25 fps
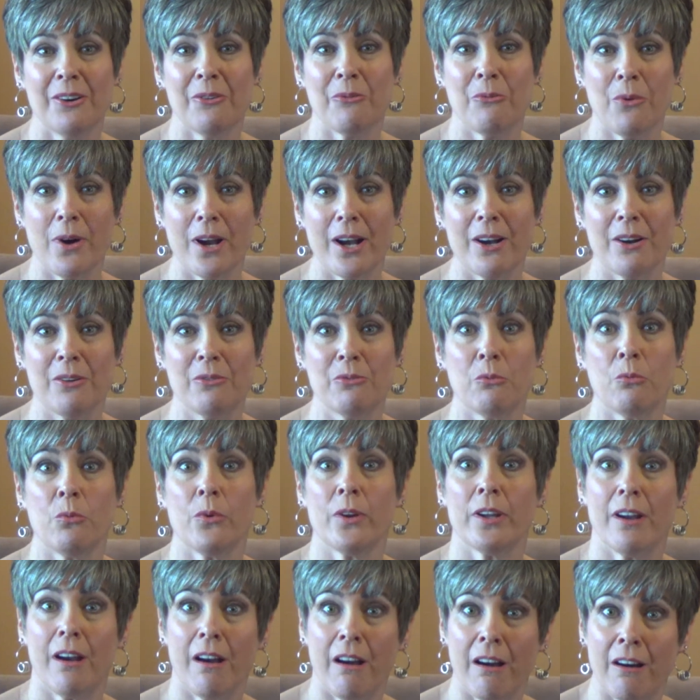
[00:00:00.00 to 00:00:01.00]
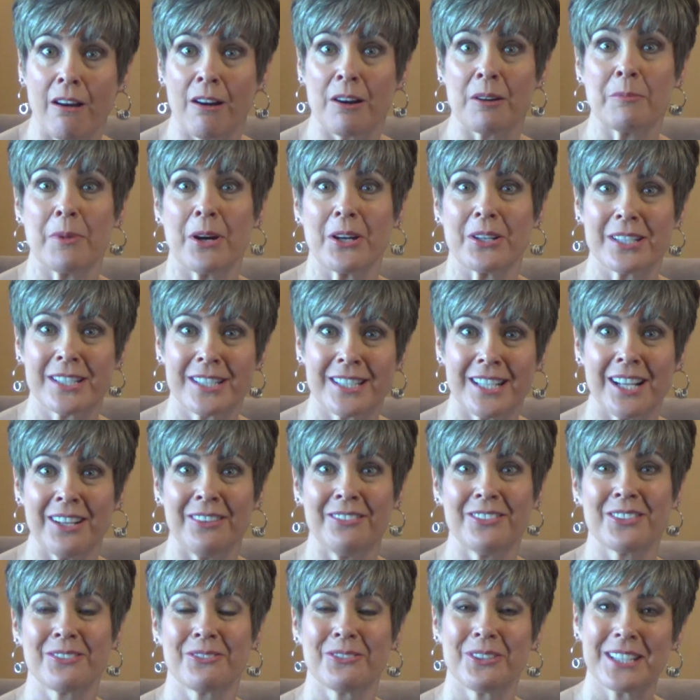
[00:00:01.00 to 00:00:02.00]
Well, we arm
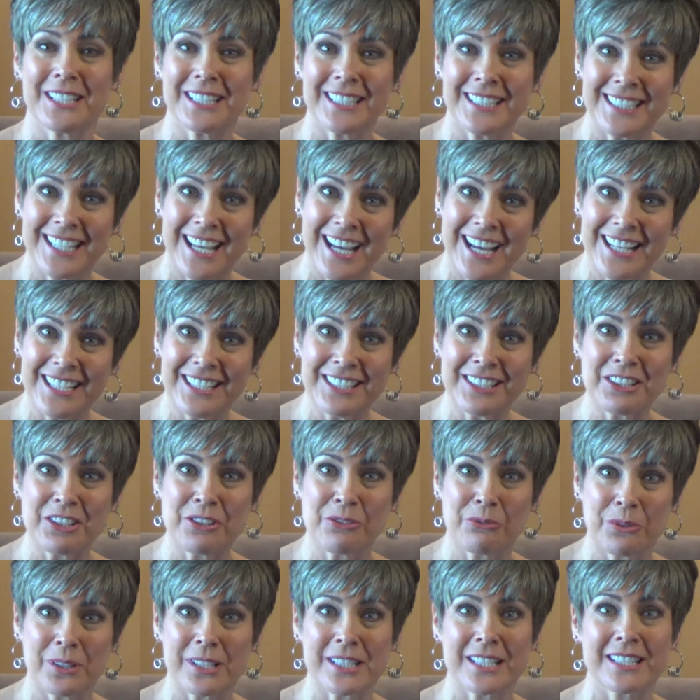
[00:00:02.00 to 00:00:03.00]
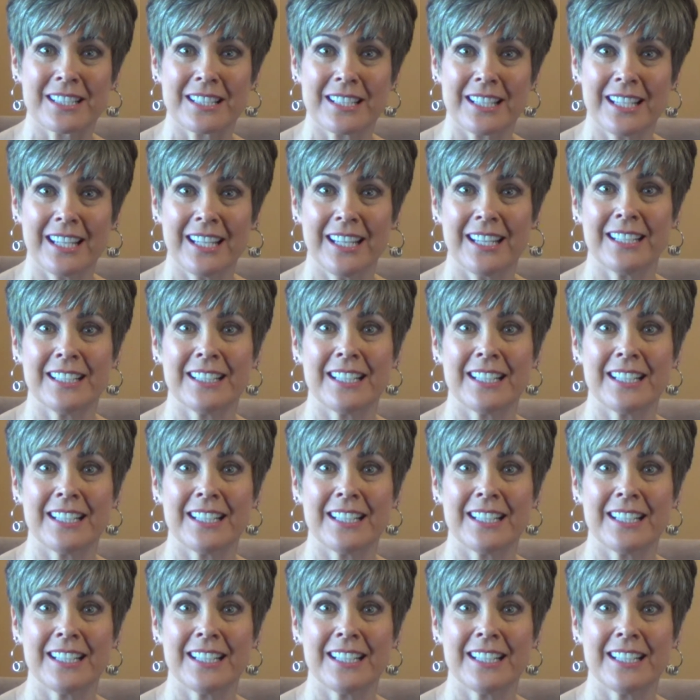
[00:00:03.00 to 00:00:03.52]
ourselves with knowledge once again.